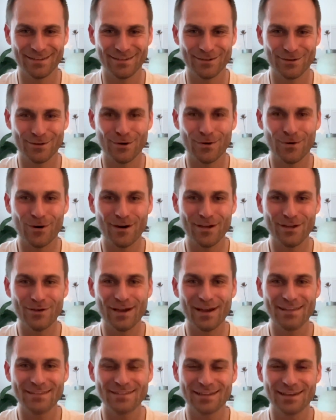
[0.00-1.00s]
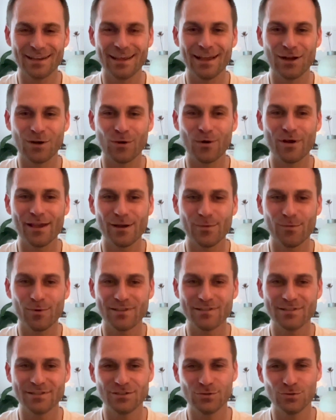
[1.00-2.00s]
Or are you asking like, okay, what's
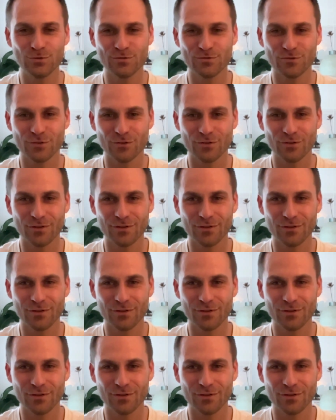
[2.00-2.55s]
the useful